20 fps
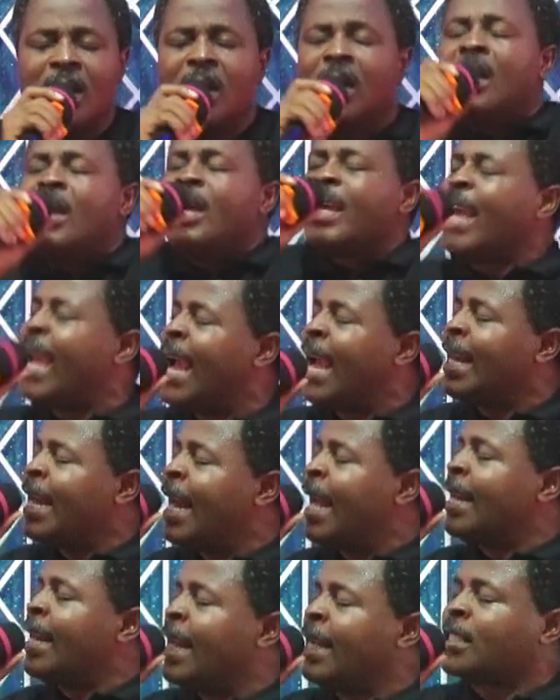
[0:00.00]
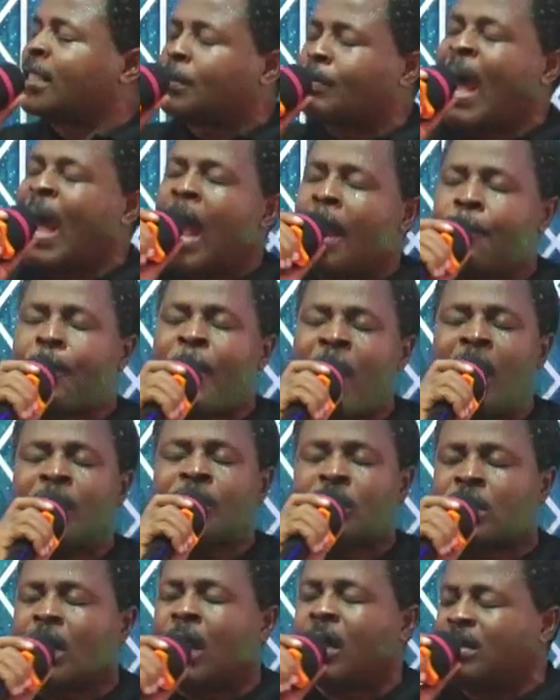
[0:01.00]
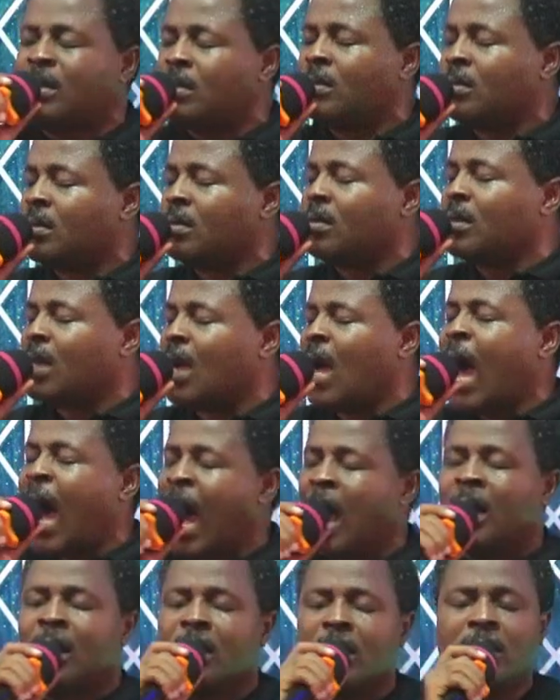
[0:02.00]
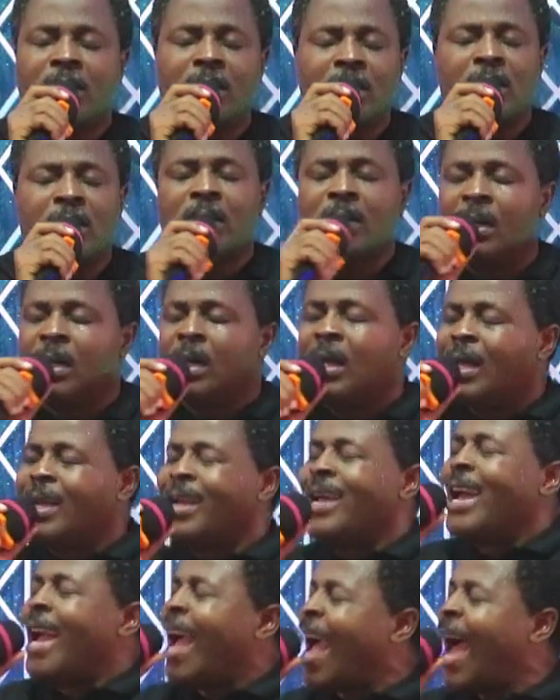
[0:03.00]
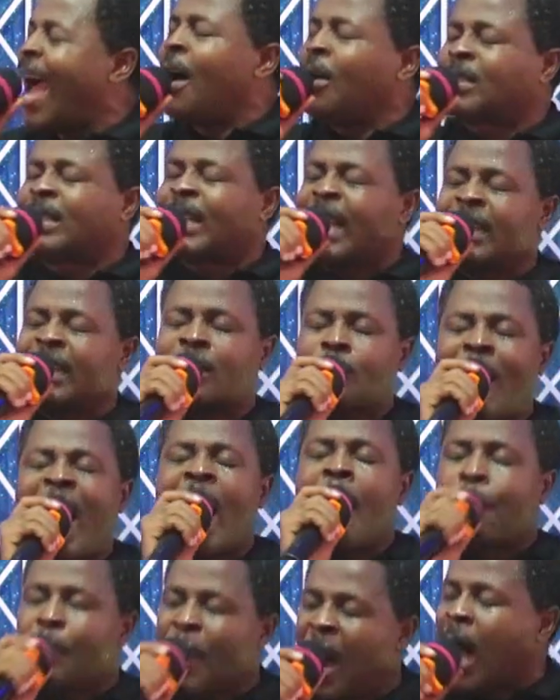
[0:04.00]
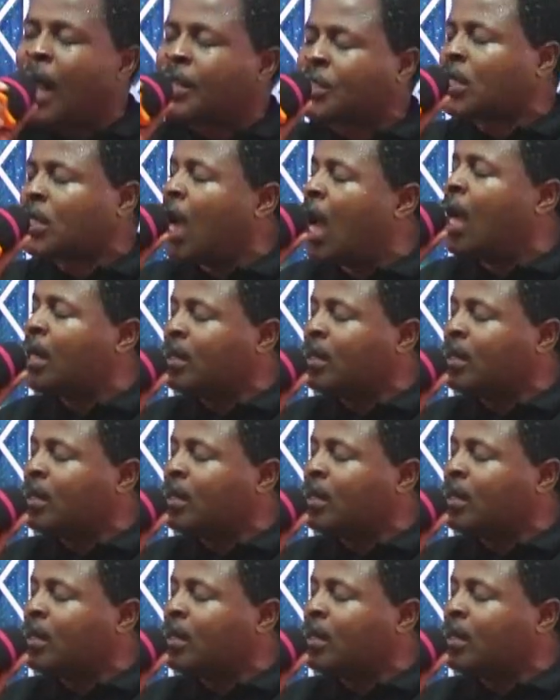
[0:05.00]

Healing is my portion. Ah. Health is my portion.